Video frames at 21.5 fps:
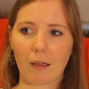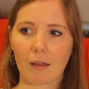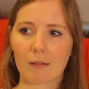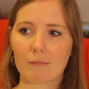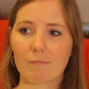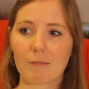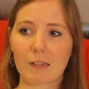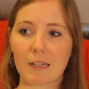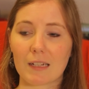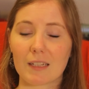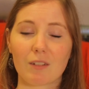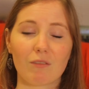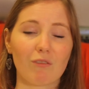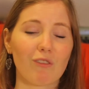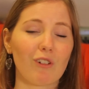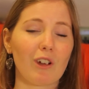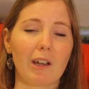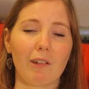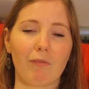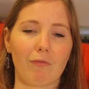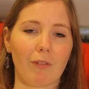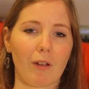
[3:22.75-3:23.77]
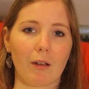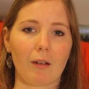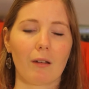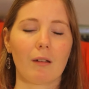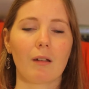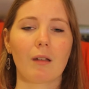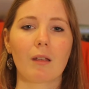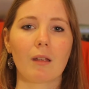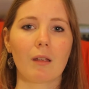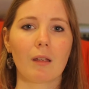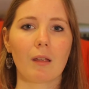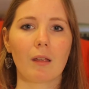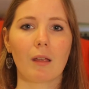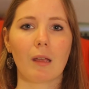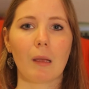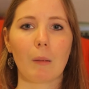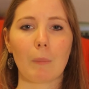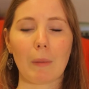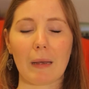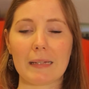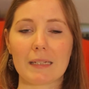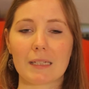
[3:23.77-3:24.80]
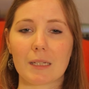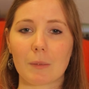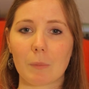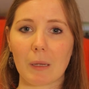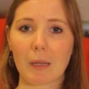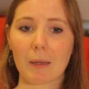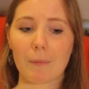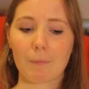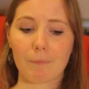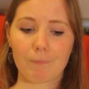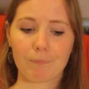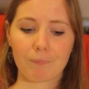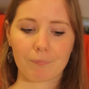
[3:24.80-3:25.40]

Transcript: and it's a really fun place to be.